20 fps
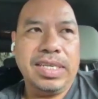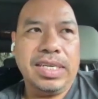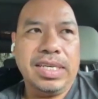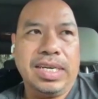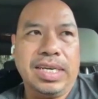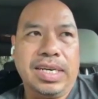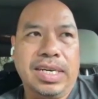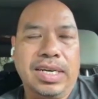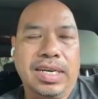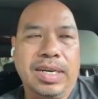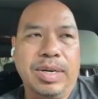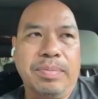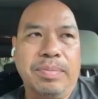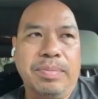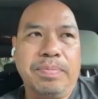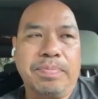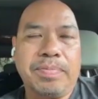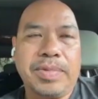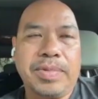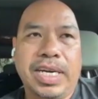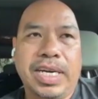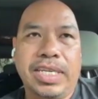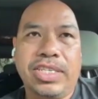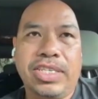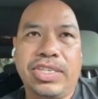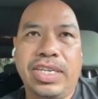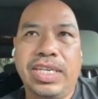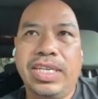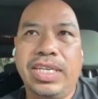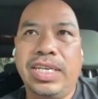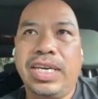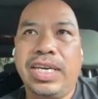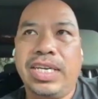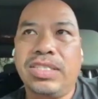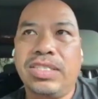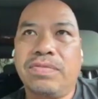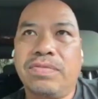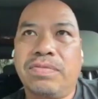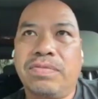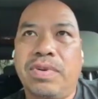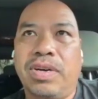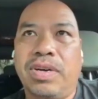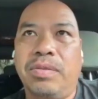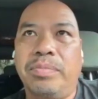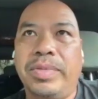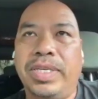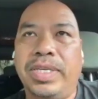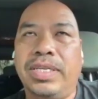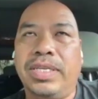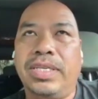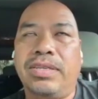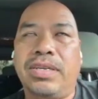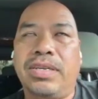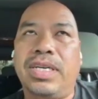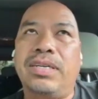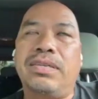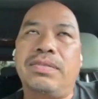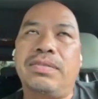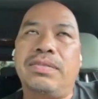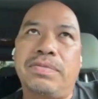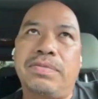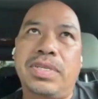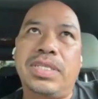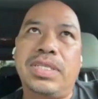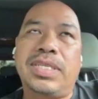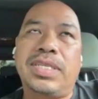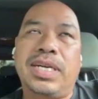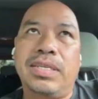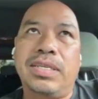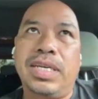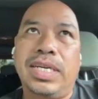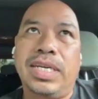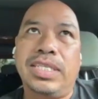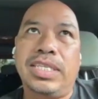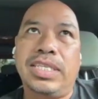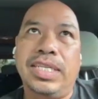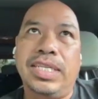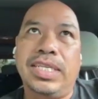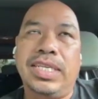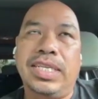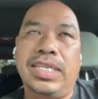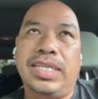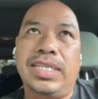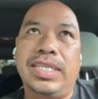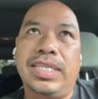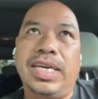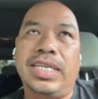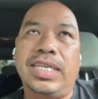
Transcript: Got trained in natural farming. Or first I attended a